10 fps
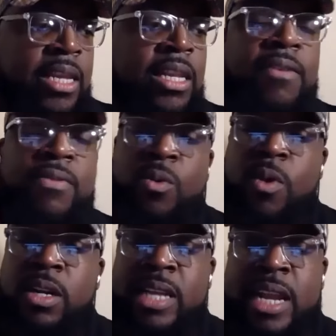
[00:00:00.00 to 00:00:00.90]
and love the
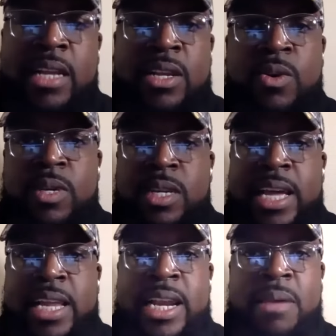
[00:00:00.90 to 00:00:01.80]
work that I do on a
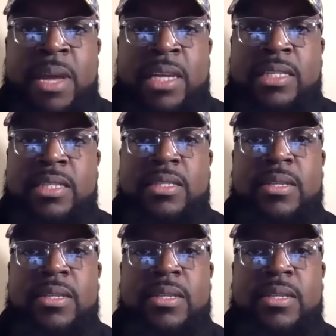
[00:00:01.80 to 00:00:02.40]
day-to-day basis.